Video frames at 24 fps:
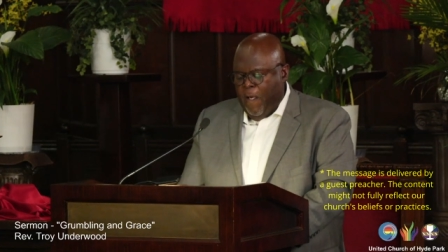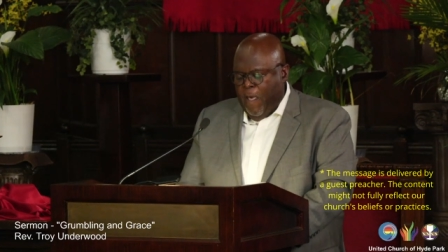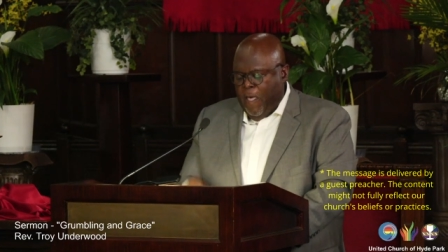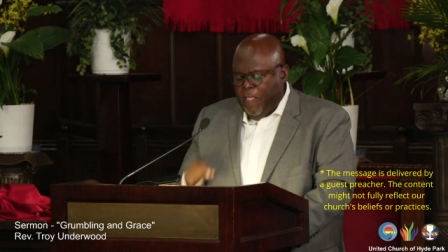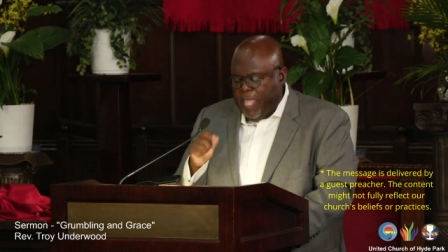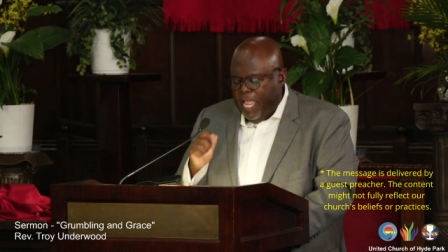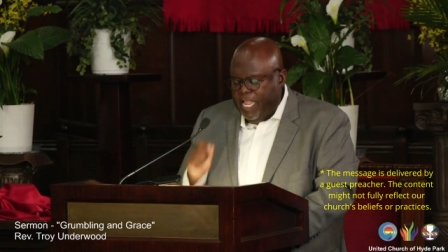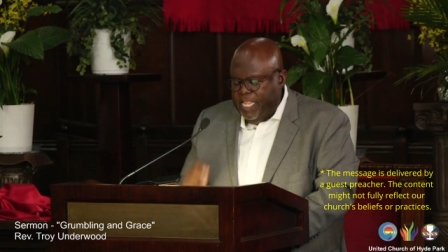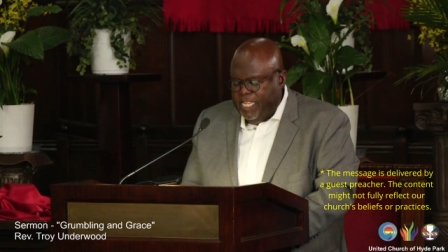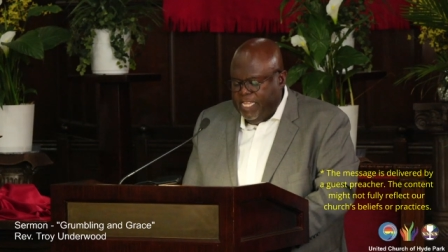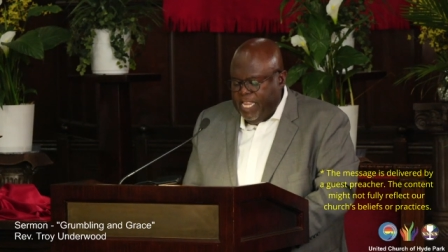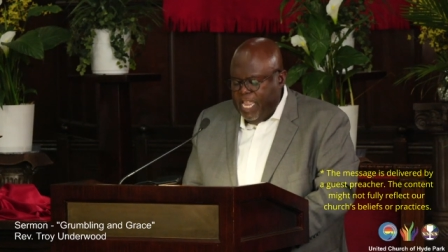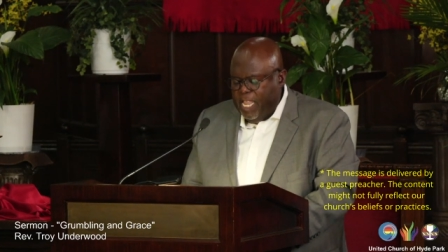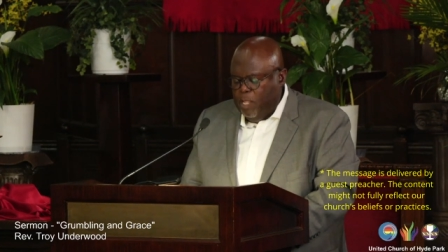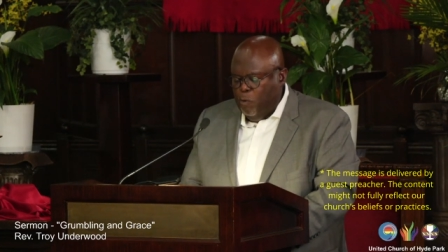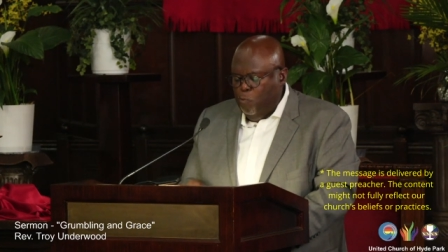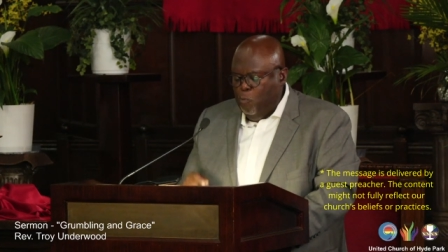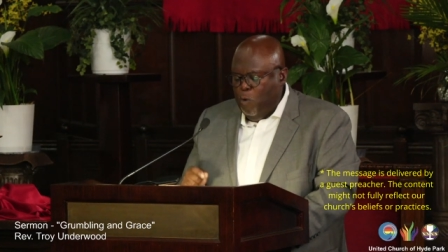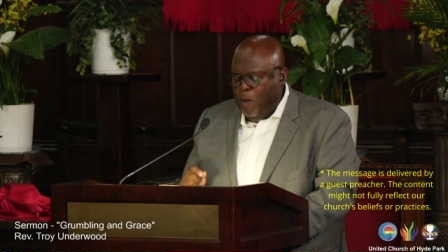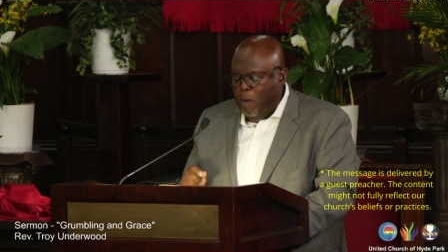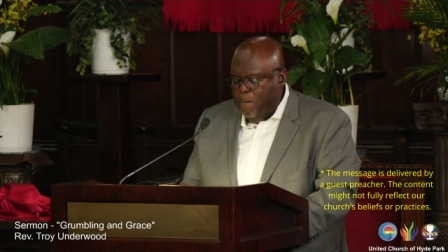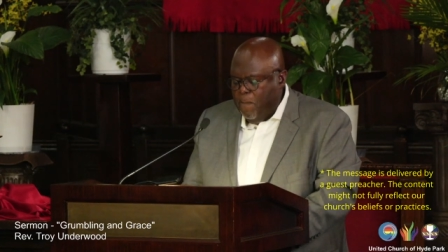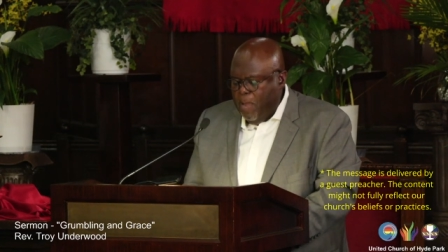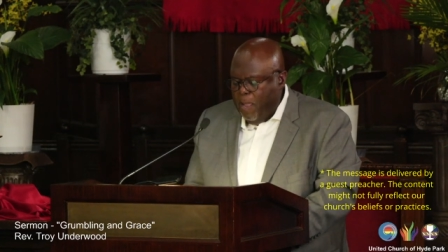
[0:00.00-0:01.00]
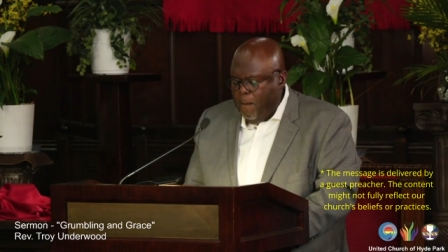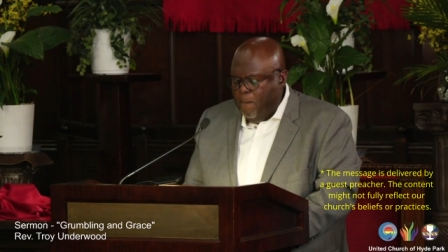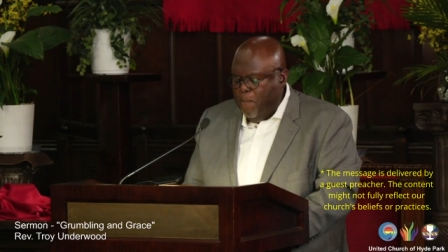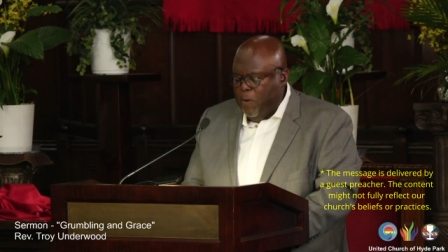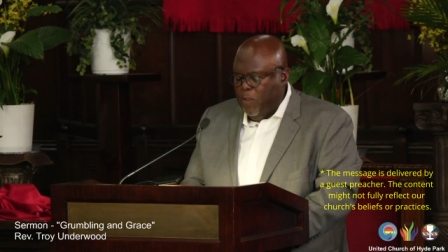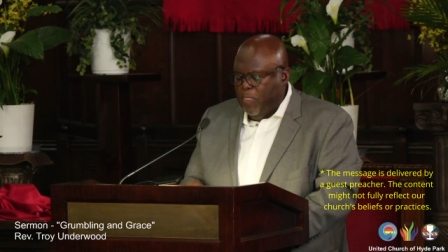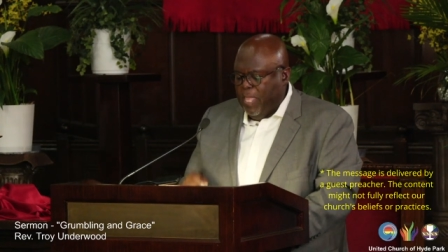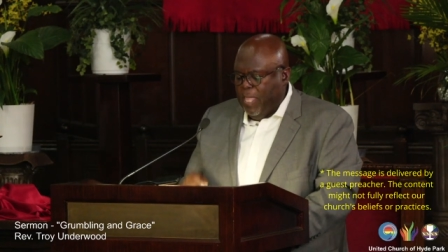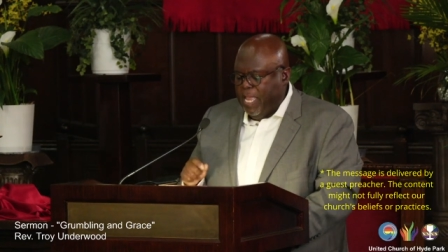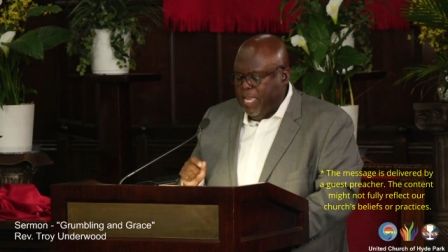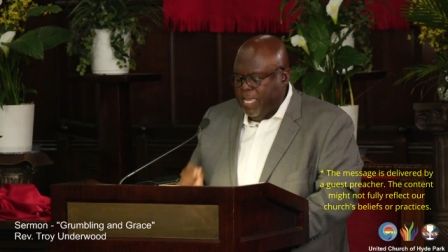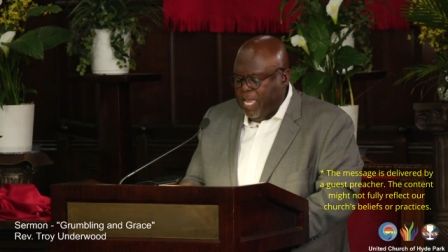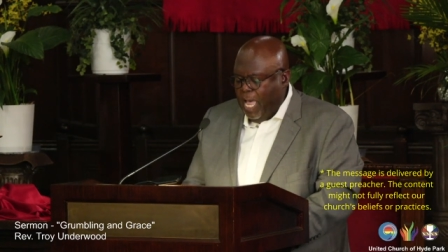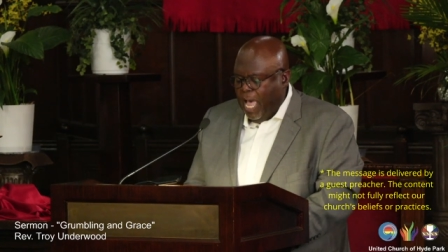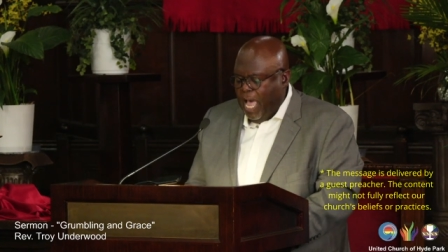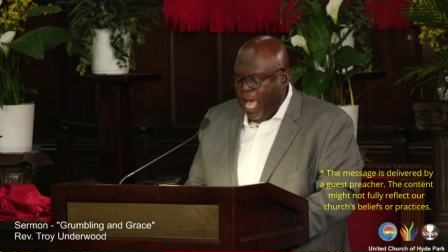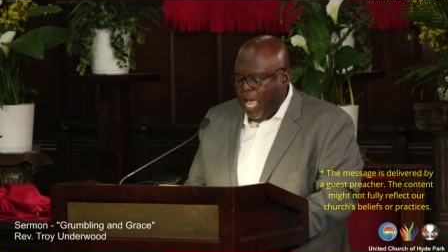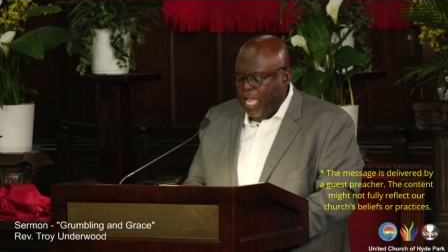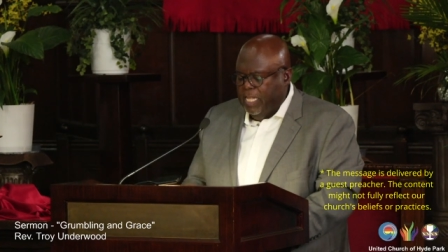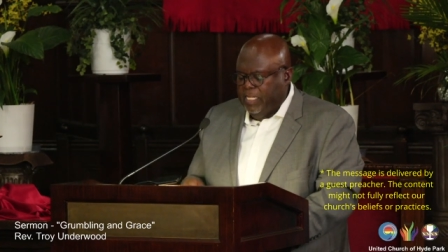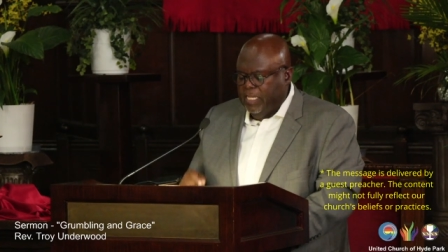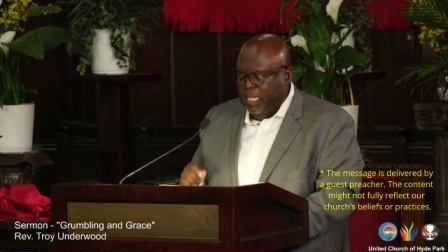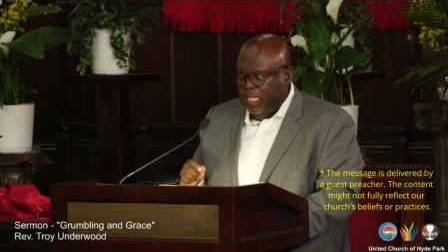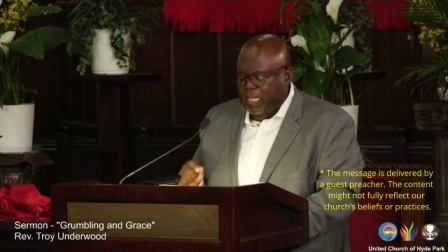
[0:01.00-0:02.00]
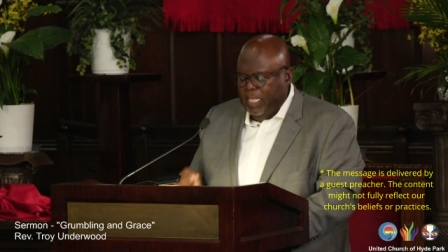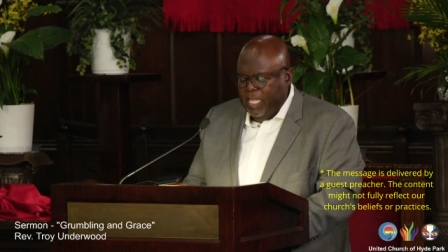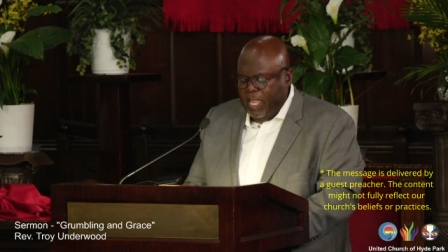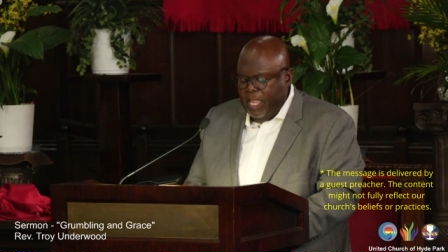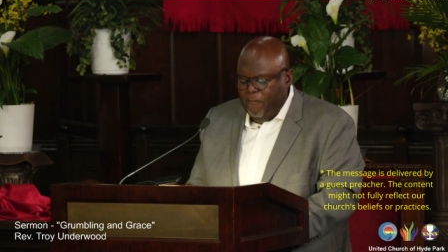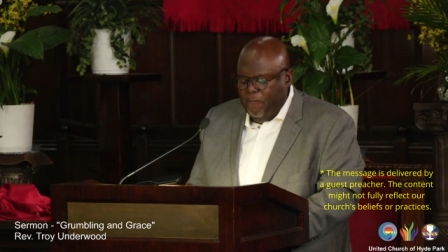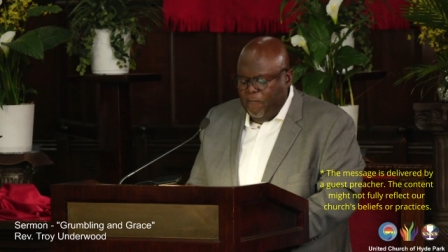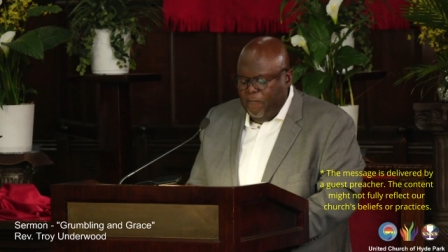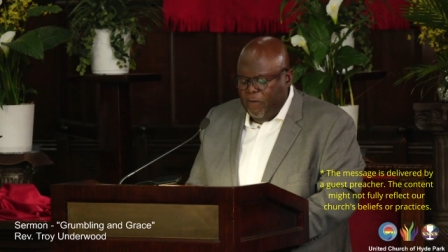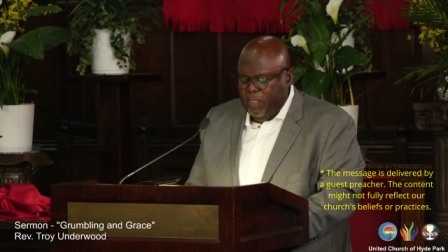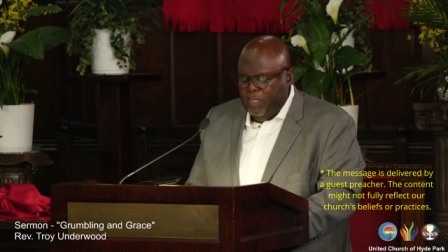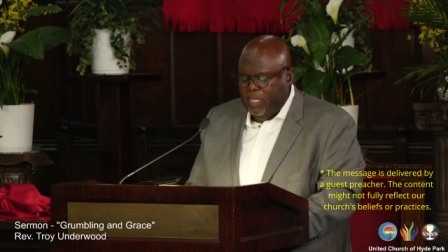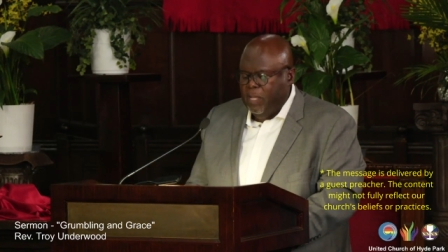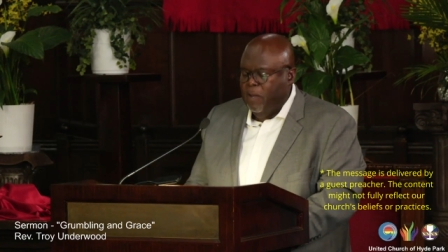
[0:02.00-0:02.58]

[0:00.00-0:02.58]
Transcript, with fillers: They didn't remember that God delivered